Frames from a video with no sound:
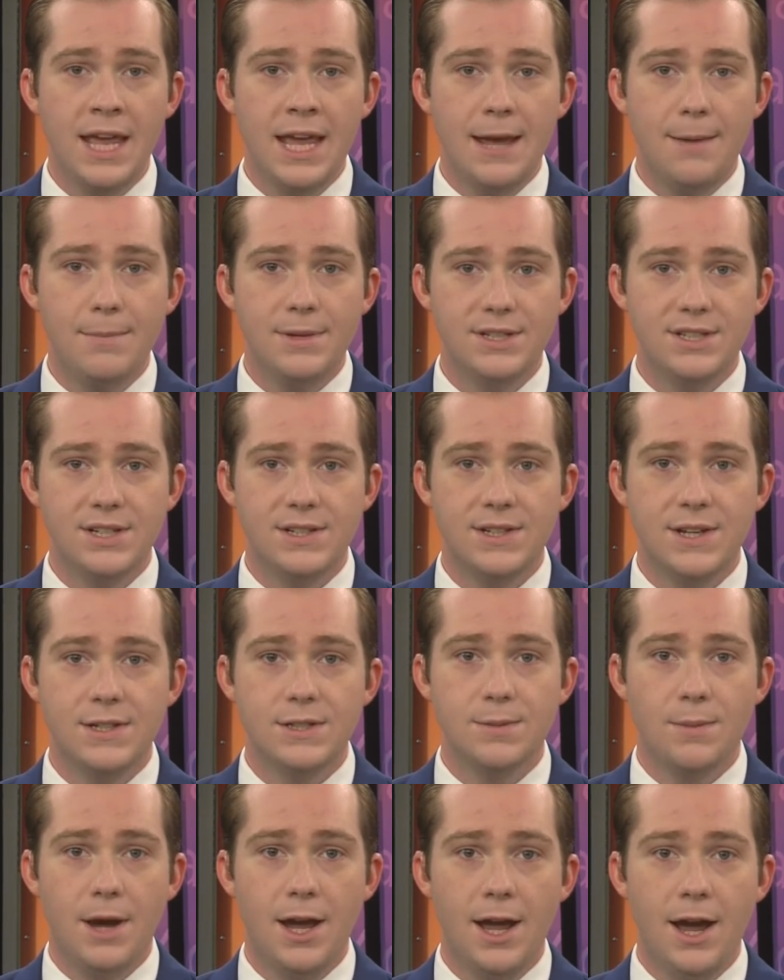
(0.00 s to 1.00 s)
NBC
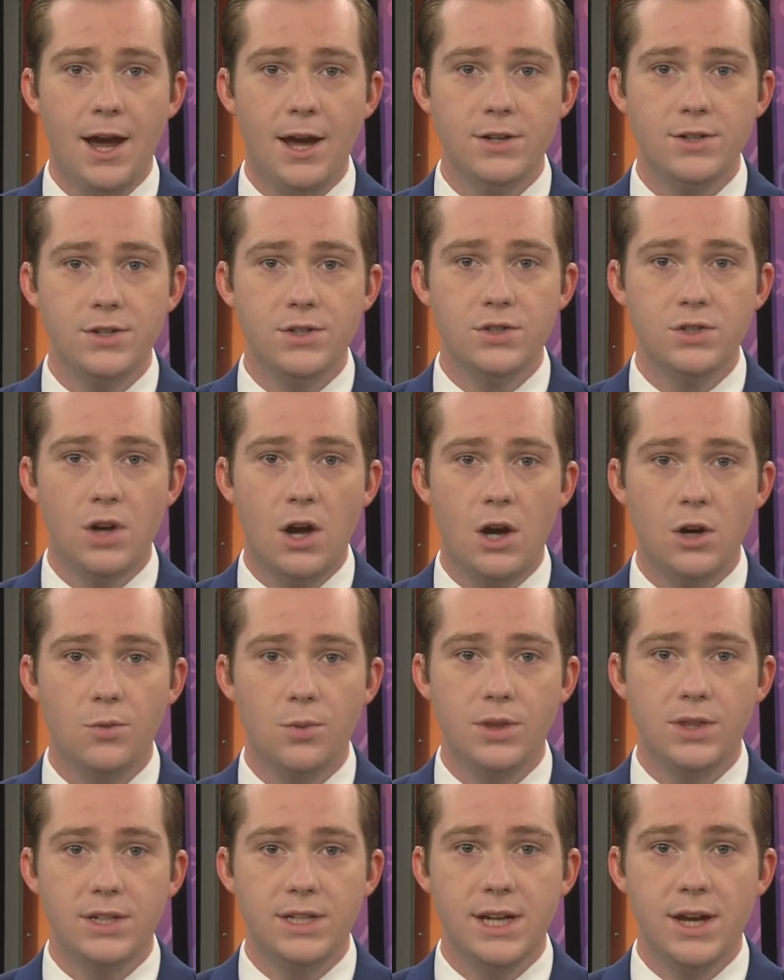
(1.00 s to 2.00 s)
10's Maya Hudgens talked
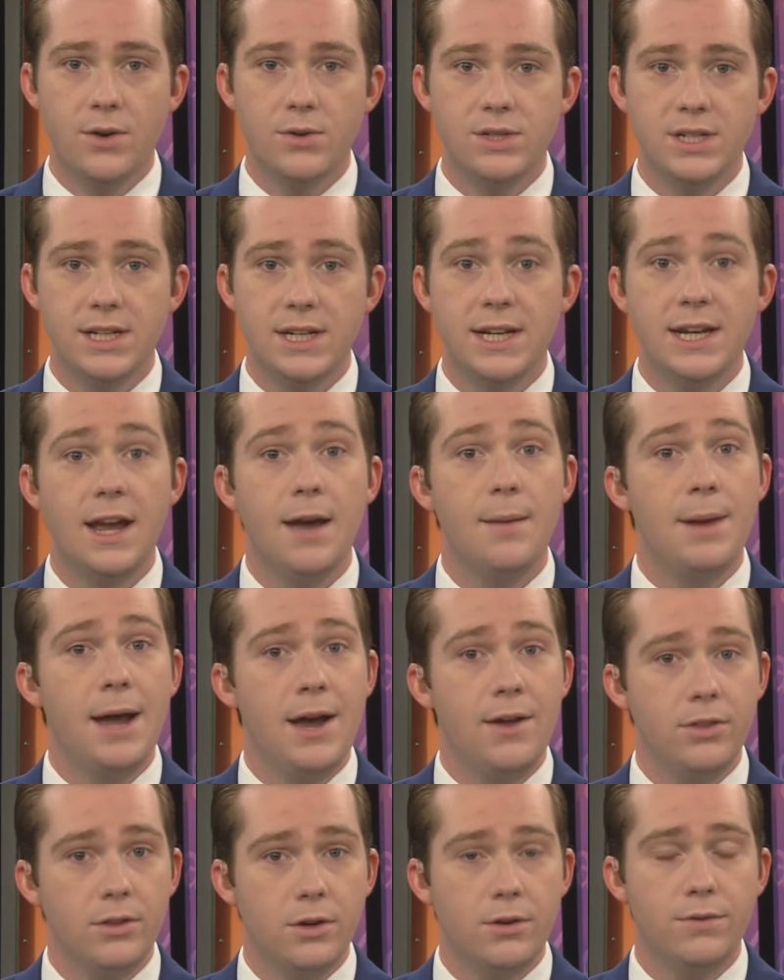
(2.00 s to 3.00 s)
with the DOTD
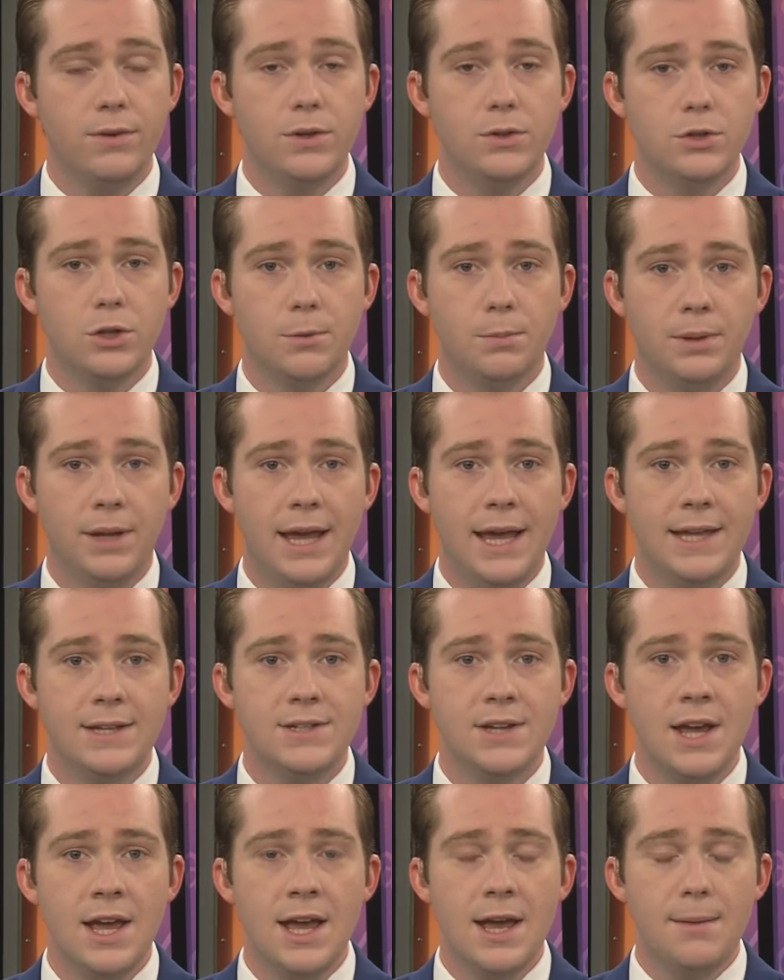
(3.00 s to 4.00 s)
about their future plans.
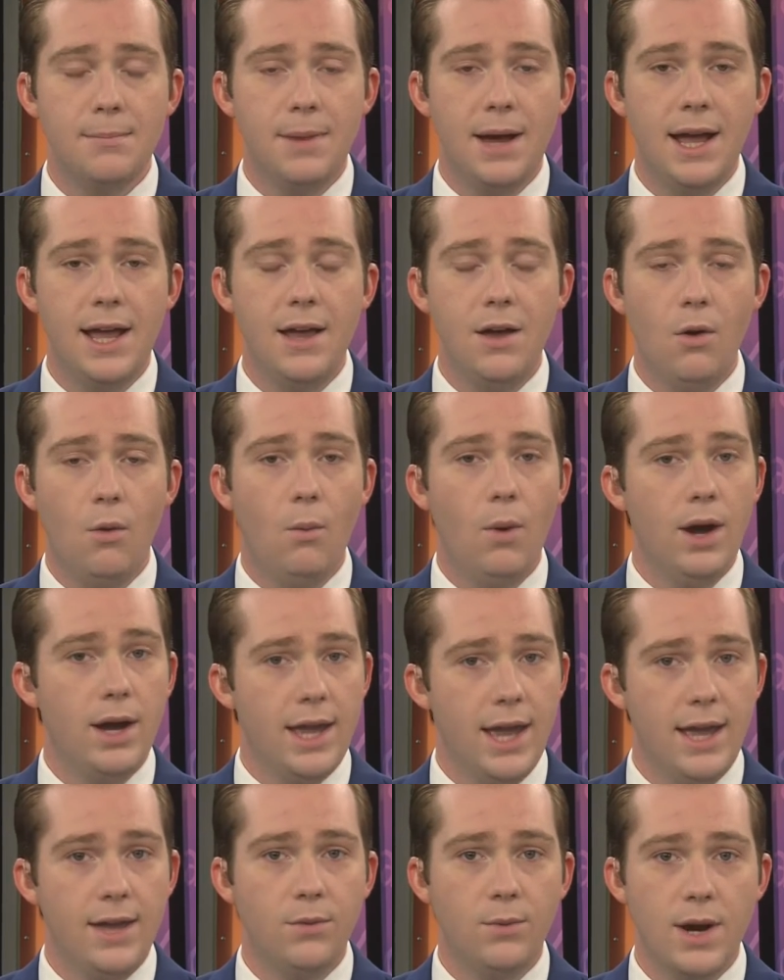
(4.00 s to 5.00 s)
Maya, what
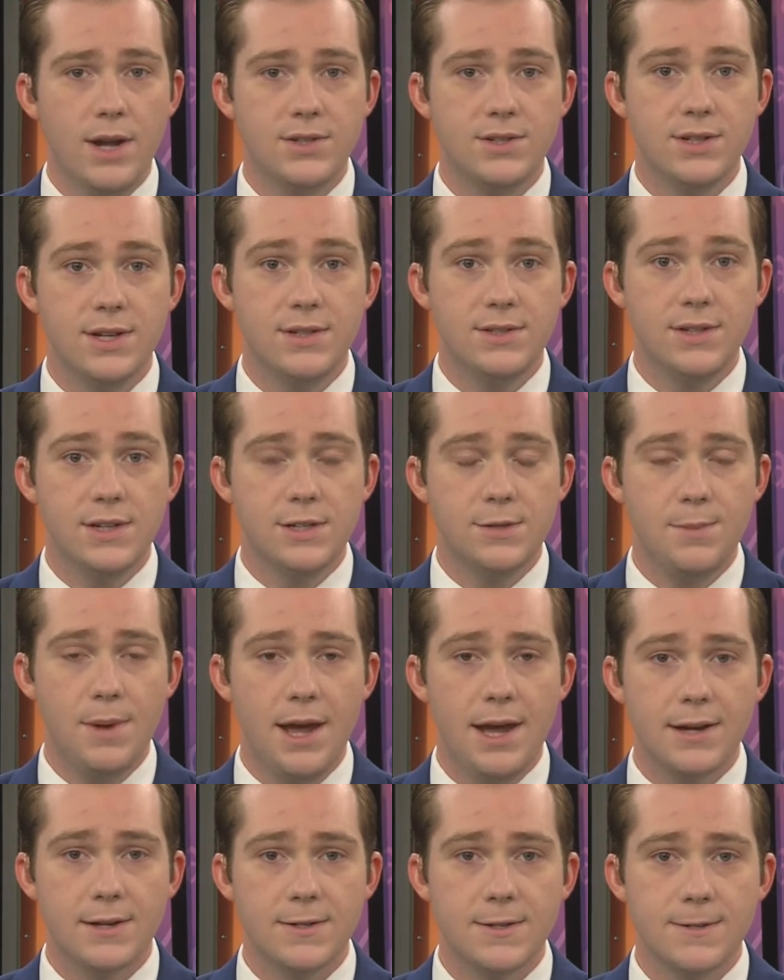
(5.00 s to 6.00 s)
can residents
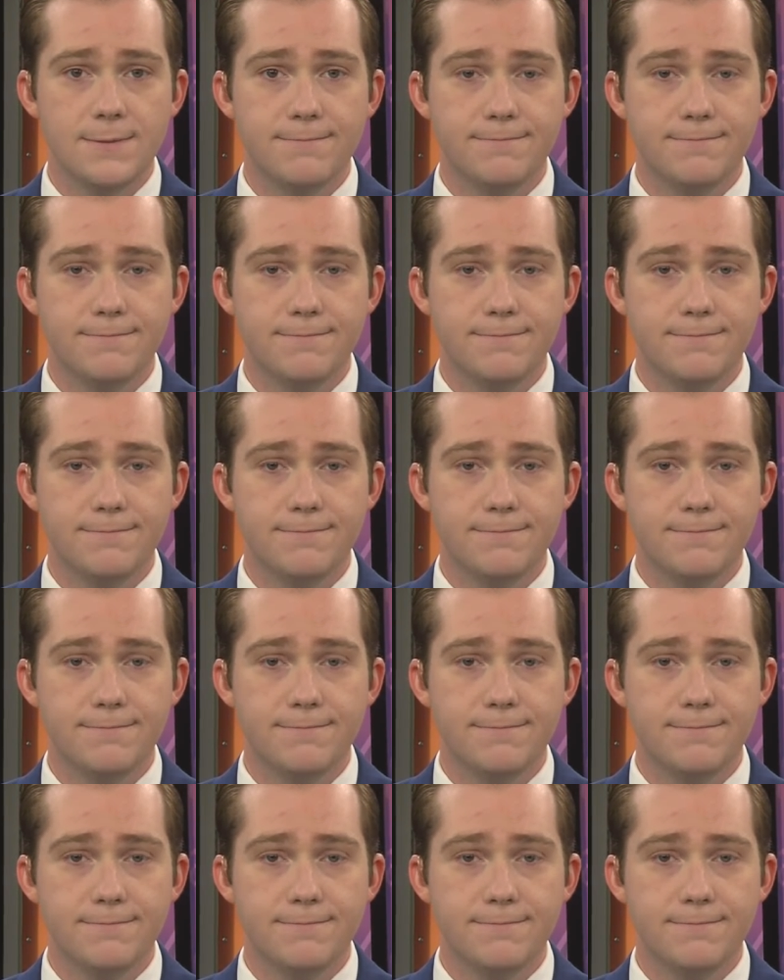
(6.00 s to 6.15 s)
expect?